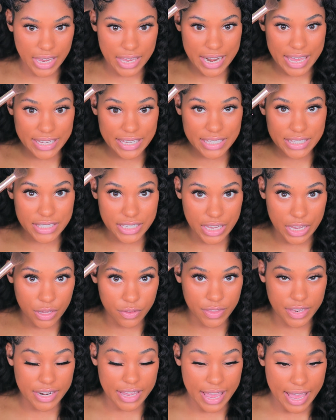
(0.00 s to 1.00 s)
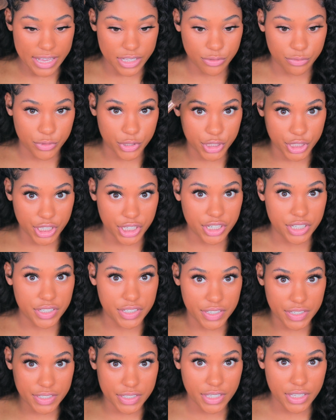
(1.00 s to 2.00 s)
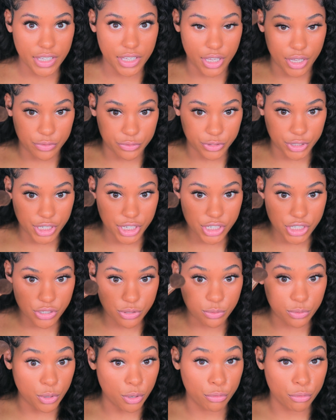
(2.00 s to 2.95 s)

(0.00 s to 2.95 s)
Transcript: And I can tell that it has really decent coverage,